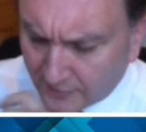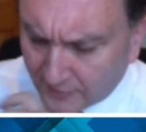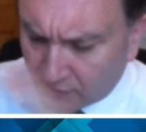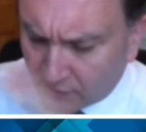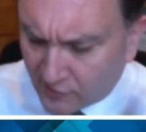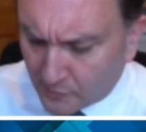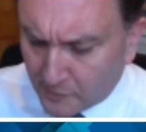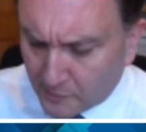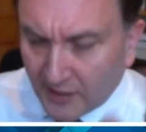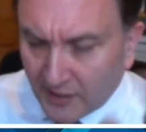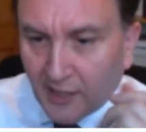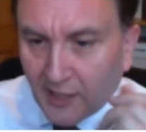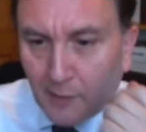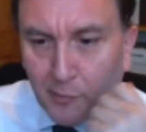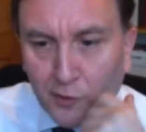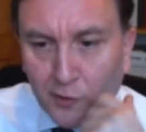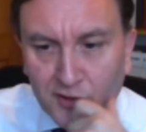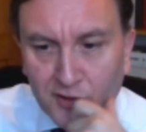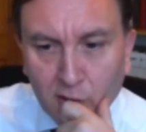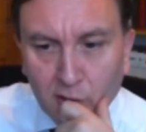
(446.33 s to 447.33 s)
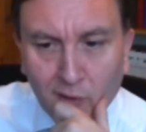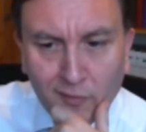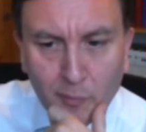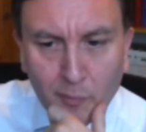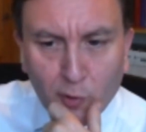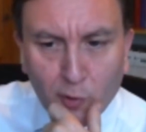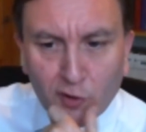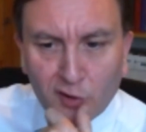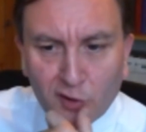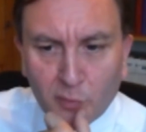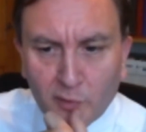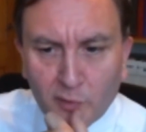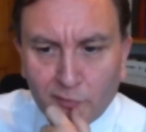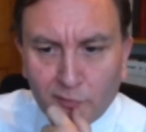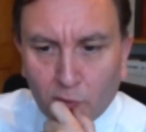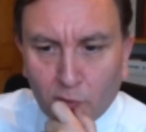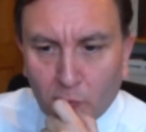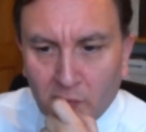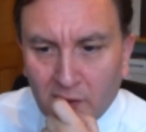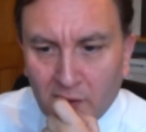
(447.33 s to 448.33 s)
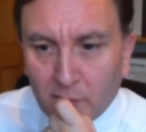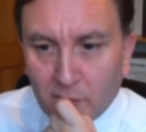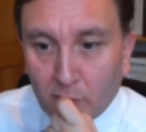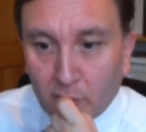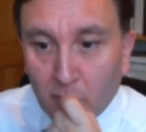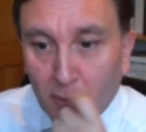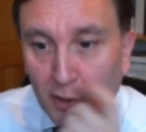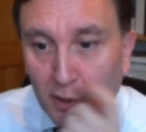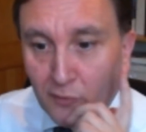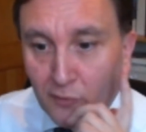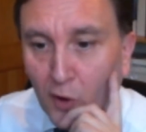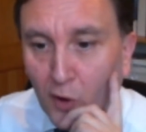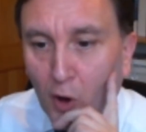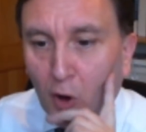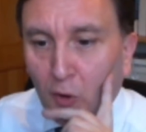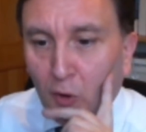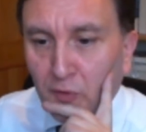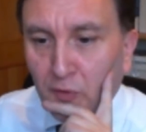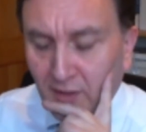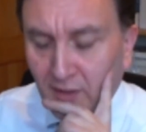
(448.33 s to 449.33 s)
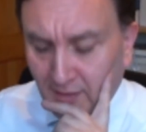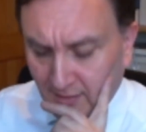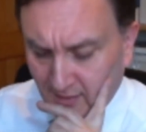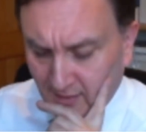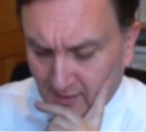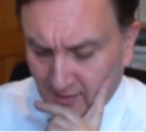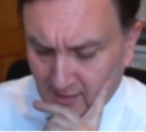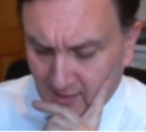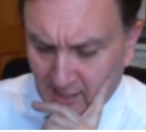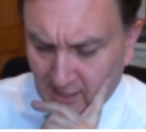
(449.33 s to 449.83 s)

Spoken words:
I think just picking up on two other points before maybe we move on,